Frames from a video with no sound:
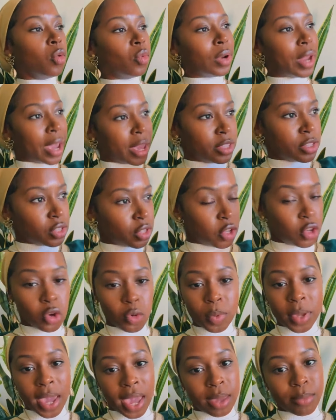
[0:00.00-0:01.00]
When Ice
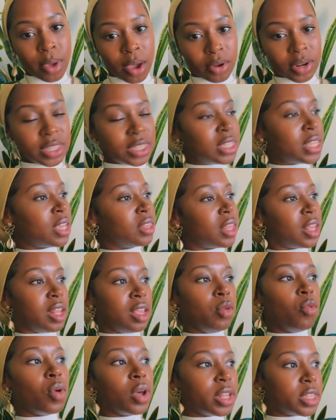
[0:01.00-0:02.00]
Cube came out and said
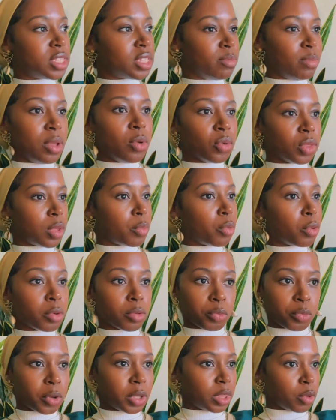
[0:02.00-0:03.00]
that he wanted to meet with
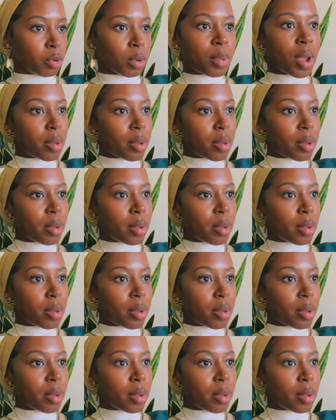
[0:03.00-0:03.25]
the with the